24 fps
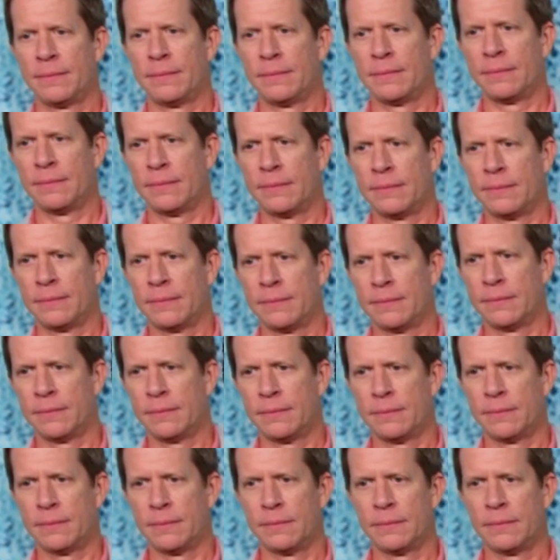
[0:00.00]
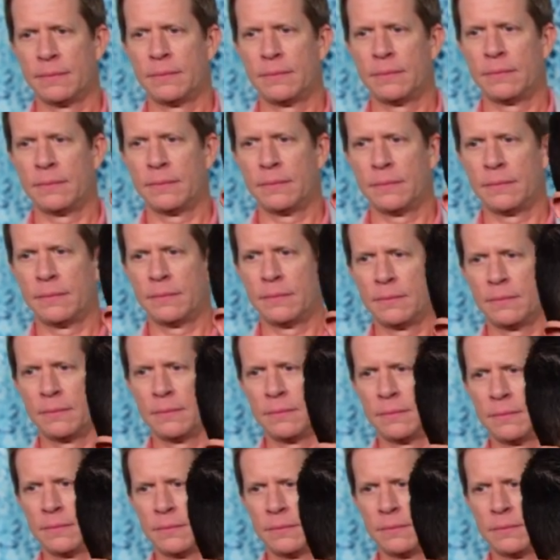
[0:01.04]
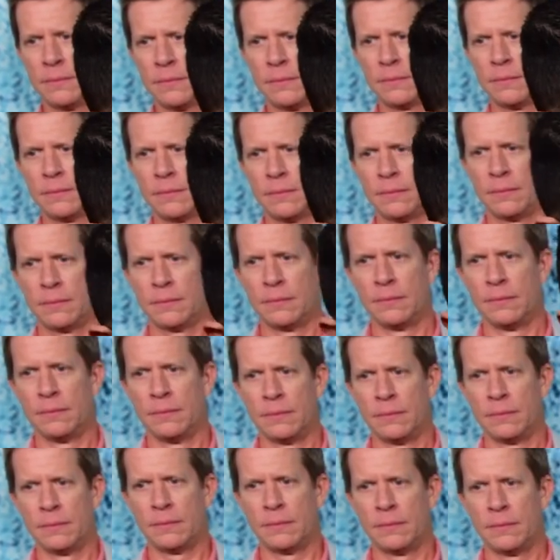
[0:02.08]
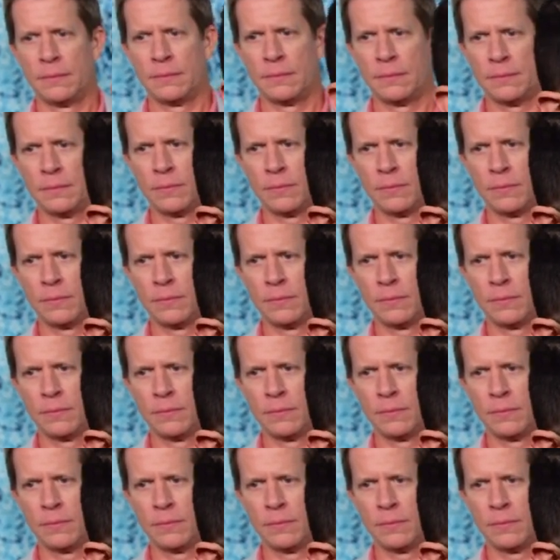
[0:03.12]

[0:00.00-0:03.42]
(not speaking)